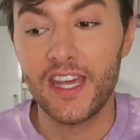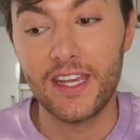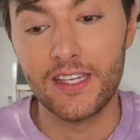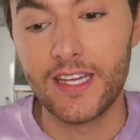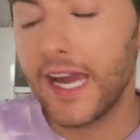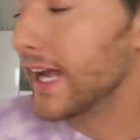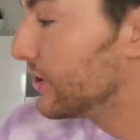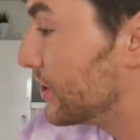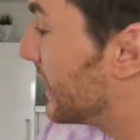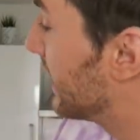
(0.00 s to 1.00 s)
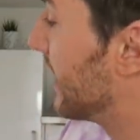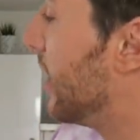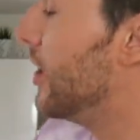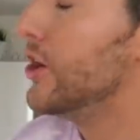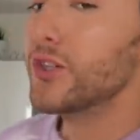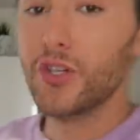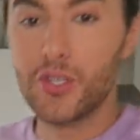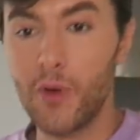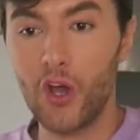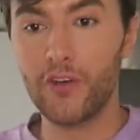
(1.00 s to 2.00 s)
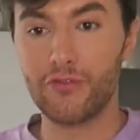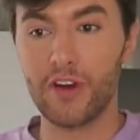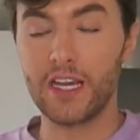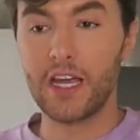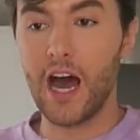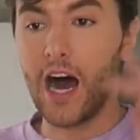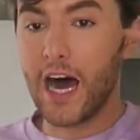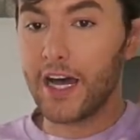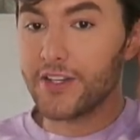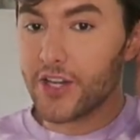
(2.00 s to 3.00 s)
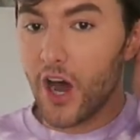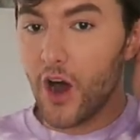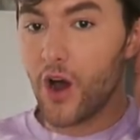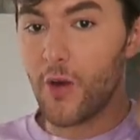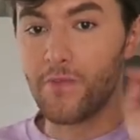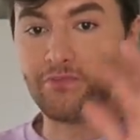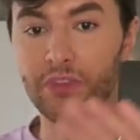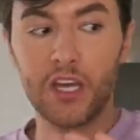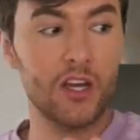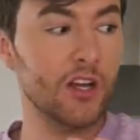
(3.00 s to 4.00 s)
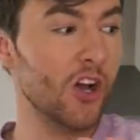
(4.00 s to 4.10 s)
the kitchen, do some hoovering and